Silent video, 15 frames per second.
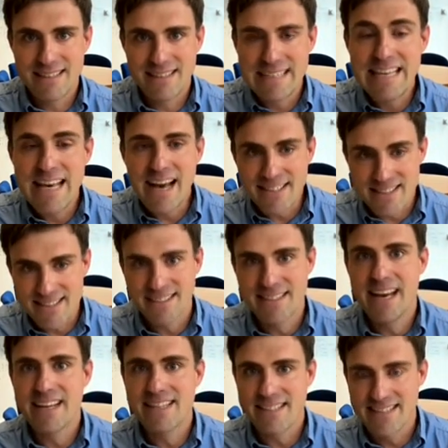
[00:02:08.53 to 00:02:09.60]
Yes,
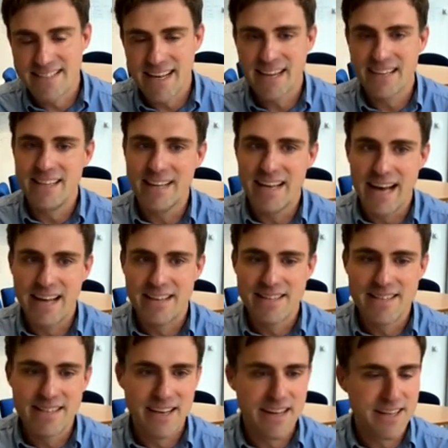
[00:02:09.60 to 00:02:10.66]
exactly.
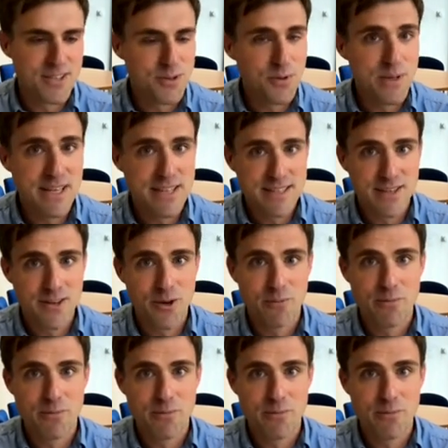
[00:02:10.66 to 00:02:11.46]
And 2 years ago,